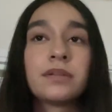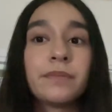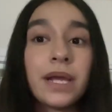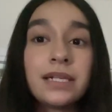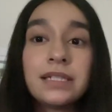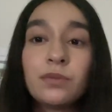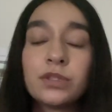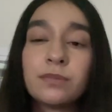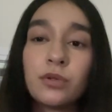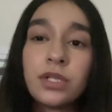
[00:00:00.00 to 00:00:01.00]
Madeleine
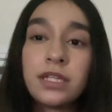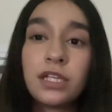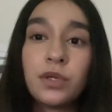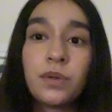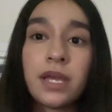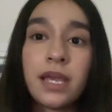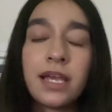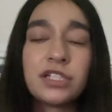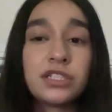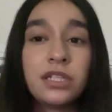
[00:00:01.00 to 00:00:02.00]
was born in the UK
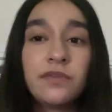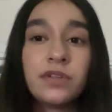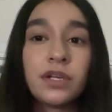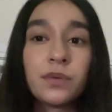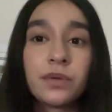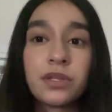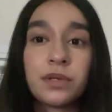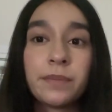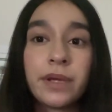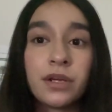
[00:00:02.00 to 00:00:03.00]
and she lived there with
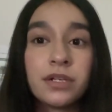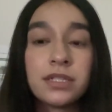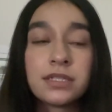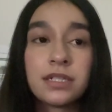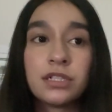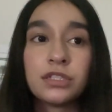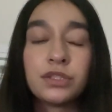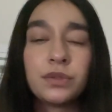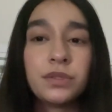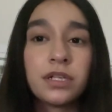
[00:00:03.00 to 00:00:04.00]
her parents and her
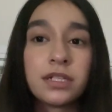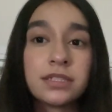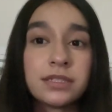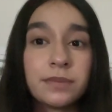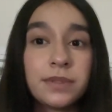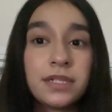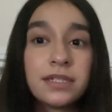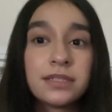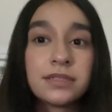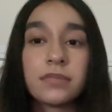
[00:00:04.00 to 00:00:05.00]
two younger
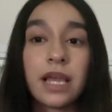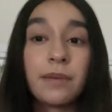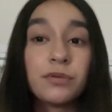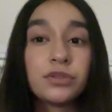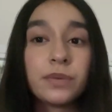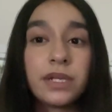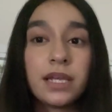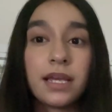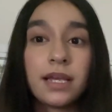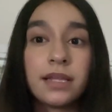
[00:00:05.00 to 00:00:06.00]
siblings. April
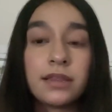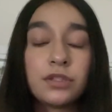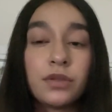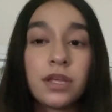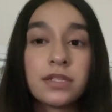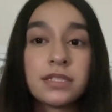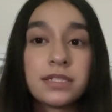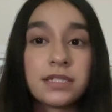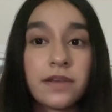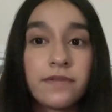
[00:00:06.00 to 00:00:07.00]
28,
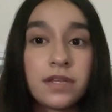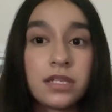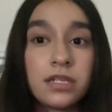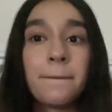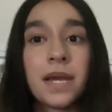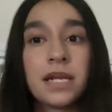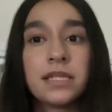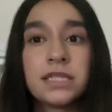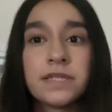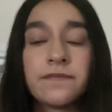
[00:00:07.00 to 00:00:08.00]
2007,
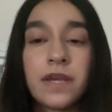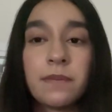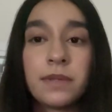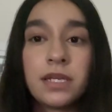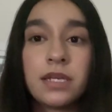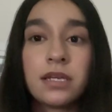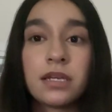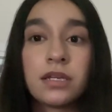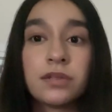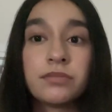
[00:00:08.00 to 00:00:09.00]
Madeleine's family
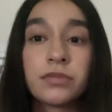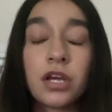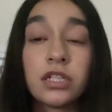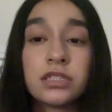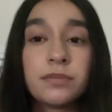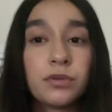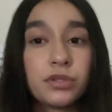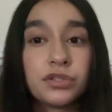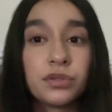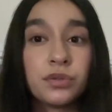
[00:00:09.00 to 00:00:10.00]
um, got to
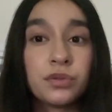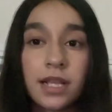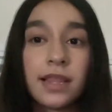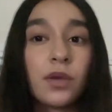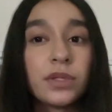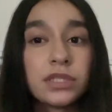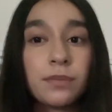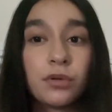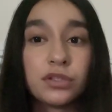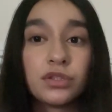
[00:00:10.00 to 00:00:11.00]
Portugal. They went to
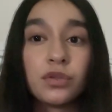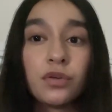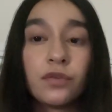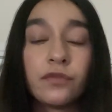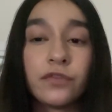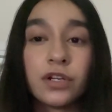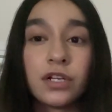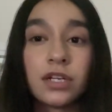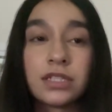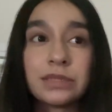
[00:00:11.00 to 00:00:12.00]
Portugal
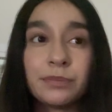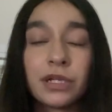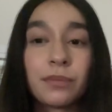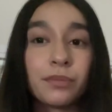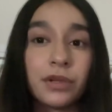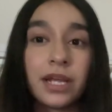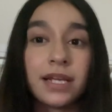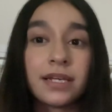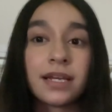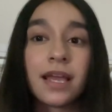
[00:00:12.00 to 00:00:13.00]
for a spring break